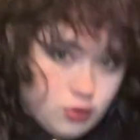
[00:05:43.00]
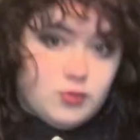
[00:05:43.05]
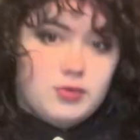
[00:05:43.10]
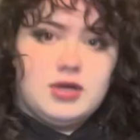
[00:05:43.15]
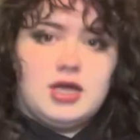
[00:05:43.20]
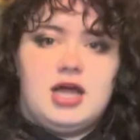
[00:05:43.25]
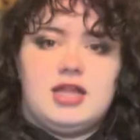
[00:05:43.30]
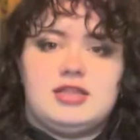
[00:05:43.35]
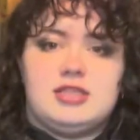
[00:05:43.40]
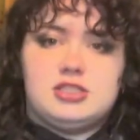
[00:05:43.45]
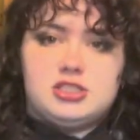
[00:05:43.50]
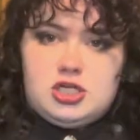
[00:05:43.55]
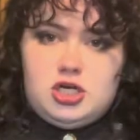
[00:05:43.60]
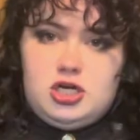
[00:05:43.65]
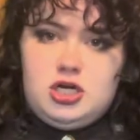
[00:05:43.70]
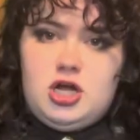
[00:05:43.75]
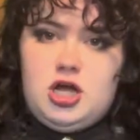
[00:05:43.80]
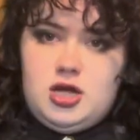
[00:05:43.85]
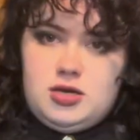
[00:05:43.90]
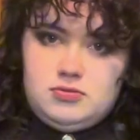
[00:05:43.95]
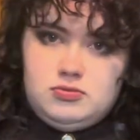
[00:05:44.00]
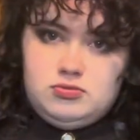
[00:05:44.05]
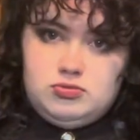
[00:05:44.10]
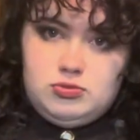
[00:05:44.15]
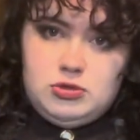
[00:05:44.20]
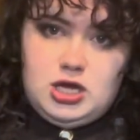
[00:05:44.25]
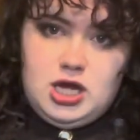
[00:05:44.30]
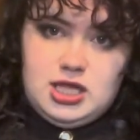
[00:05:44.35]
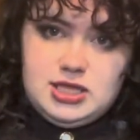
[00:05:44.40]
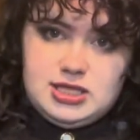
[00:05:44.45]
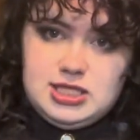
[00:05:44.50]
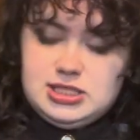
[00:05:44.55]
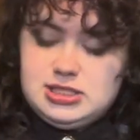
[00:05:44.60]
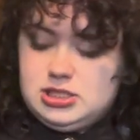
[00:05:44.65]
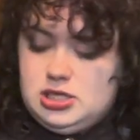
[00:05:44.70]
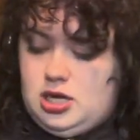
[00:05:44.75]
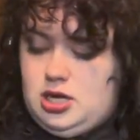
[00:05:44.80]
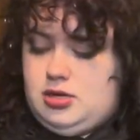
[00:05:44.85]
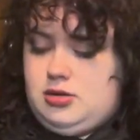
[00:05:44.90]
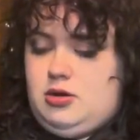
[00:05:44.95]
we got the skirt on, we got this
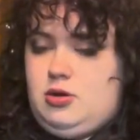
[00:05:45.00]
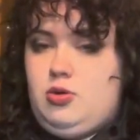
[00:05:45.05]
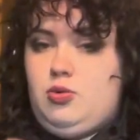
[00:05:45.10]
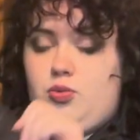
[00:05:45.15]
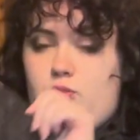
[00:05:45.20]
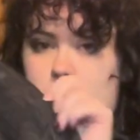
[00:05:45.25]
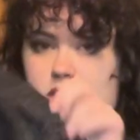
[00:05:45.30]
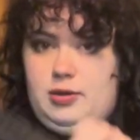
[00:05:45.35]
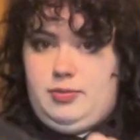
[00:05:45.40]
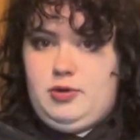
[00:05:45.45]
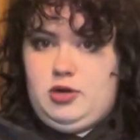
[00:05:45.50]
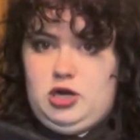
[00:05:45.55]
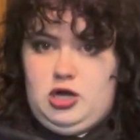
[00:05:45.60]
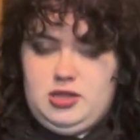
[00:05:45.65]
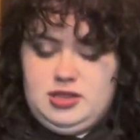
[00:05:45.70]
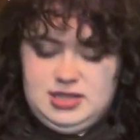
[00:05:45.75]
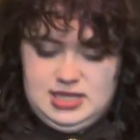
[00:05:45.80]
on, we're gonna put on